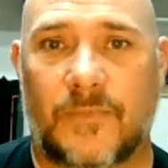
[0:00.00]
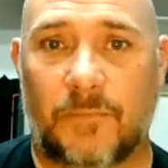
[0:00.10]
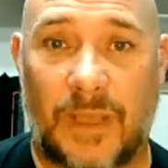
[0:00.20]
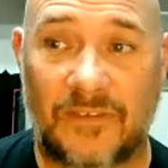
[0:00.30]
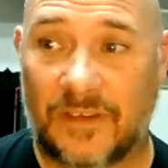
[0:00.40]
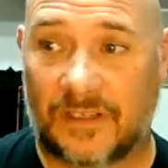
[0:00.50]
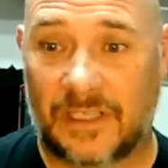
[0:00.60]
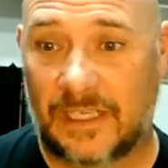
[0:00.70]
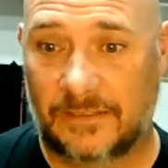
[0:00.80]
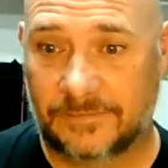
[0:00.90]

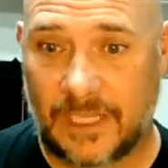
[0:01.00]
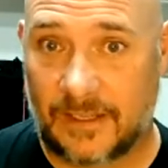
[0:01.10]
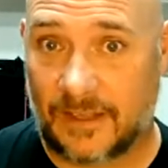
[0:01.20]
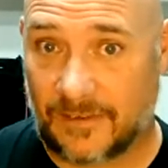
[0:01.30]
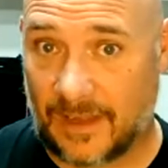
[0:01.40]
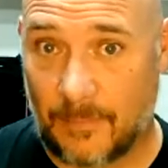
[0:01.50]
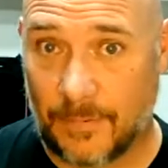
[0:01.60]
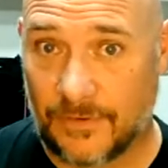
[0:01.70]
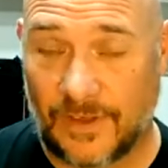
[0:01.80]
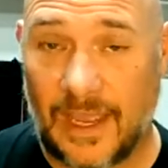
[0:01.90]
basically a
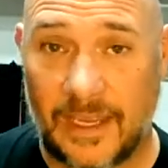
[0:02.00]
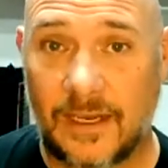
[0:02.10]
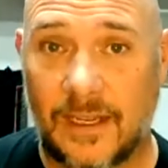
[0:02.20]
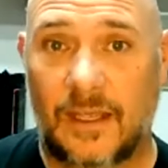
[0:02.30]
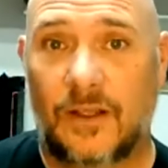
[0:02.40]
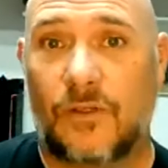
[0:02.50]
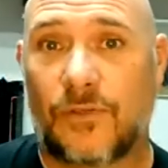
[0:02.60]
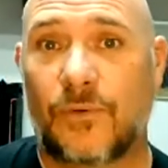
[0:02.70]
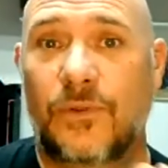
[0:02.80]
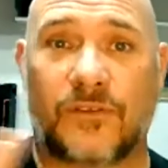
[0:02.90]
sample site
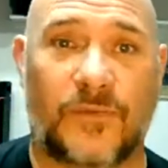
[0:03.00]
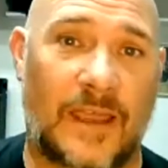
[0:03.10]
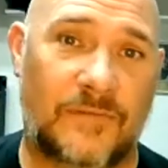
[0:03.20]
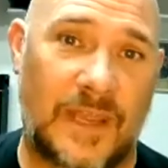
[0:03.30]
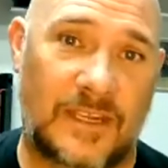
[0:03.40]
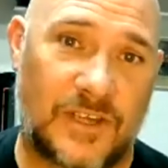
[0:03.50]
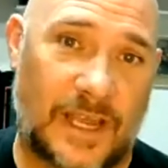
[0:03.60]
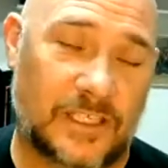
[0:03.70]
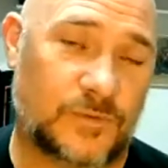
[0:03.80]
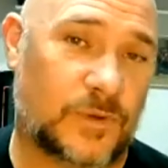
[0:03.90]
through this 5-day
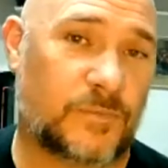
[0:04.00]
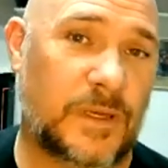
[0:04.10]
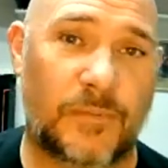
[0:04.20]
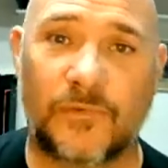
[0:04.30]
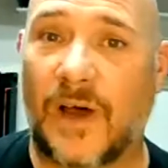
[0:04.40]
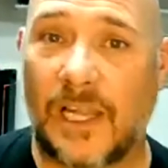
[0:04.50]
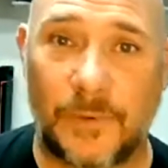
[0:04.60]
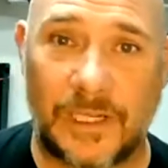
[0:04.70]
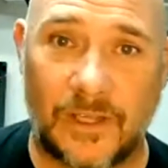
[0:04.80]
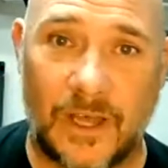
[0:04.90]
challenge with people
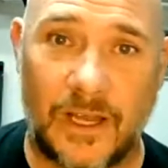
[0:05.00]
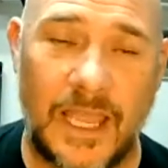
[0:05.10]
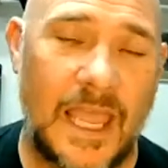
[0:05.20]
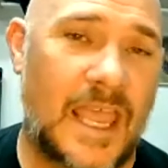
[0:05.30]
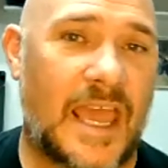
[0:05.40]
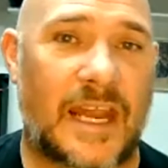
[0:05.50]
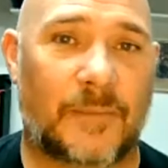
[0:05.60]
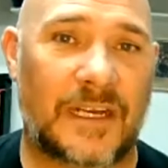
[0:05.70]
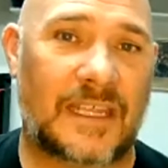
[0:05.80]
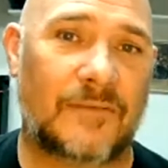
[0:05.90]
following along. And I'm
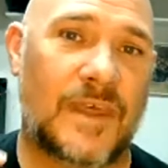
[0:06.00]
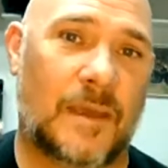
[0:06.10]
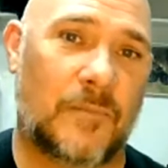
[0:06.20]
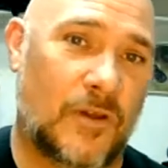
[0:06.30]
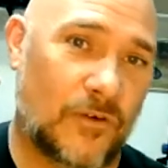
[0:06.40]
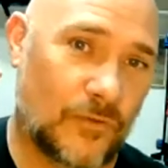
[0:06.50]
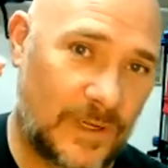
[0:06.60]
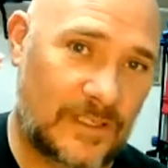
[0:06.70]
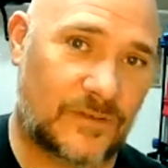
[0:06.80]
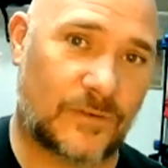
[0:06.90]
going to give them
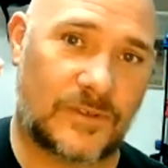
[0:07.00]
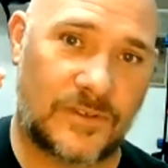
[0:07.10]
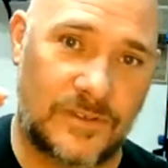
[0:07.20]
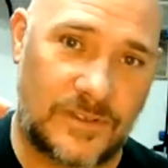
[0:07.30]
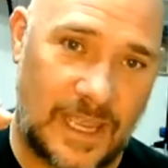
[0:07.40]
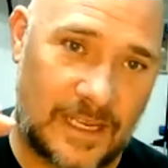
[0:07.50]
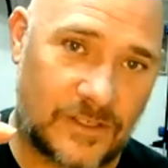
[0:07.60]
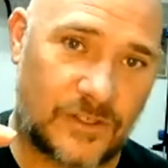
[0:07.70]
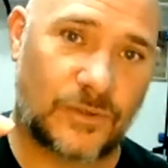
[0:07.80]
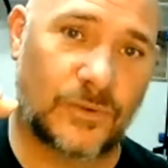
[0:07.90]
resources and
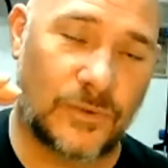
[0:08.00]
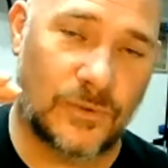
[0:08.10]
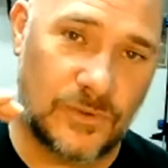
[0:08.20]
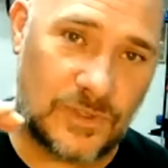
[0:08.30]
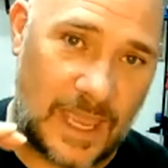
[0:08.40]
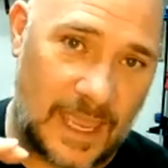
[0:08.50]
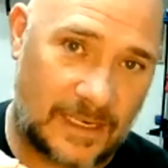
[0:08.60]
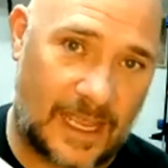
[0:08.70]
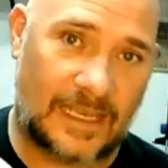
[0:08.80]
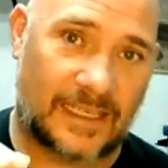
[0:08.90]
tools
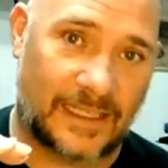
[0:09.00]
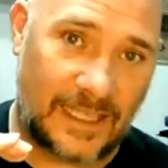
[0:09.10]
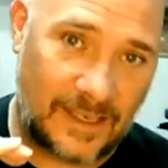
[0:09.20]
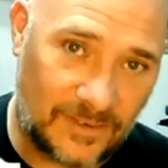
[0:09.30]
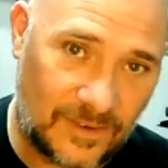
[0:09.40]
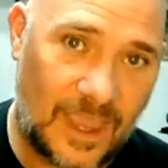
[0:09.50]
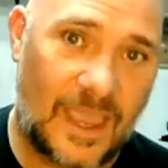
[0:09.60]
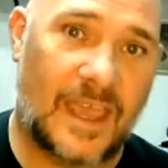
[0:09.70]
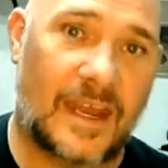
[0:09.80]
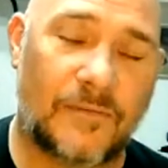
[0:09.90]
and links
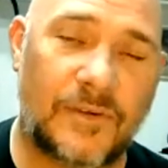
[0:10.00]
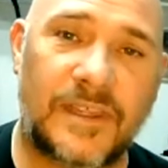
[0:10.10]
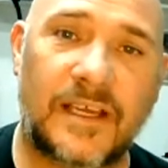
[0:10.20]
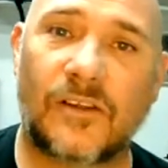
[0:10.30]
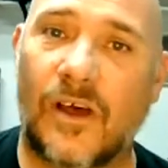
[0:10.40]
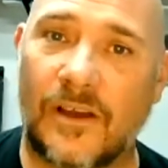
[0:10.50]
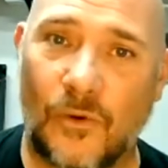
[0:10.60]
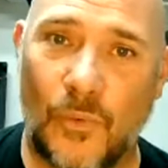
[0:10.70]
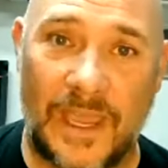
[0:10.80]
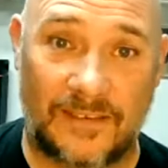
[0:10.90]
and everything along the
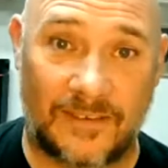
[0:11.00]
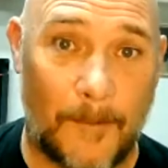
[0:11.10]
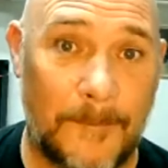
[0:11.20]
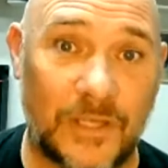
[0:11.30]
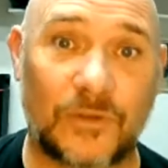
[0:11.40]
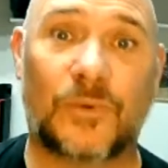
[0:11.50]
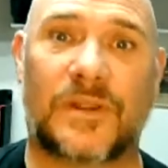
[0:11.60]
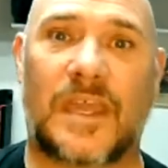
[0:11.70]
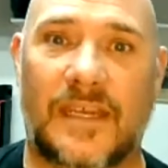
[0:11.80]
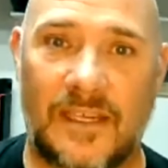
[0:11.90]
way to build what
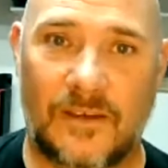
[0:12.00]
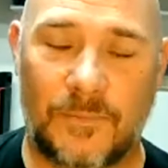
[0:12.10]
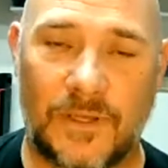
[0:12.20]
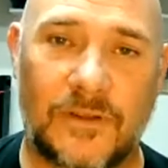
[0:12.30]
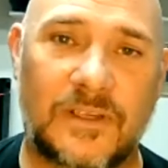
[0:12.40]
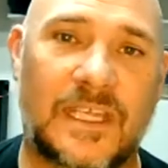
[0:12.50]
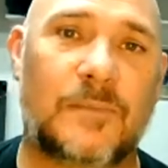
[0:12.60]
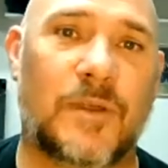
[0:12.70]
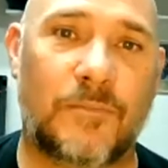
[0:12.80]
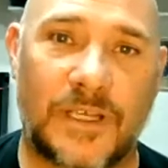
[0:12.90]
they need to build, to
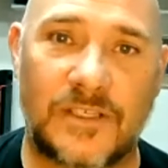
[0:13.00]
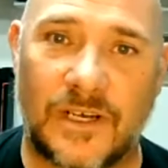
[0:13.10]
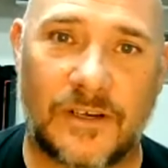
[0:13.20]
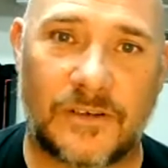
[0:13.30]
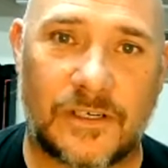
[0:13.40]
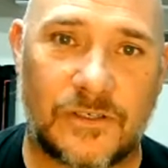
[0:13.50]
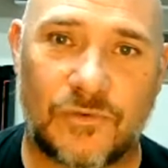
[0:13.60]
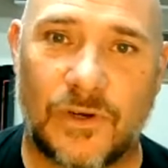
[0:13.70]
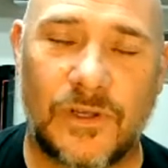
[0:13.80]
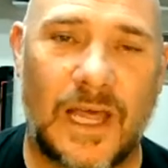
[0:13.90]
keep the budget under
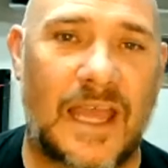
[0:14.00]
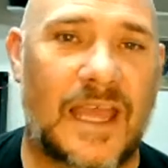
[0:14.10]
control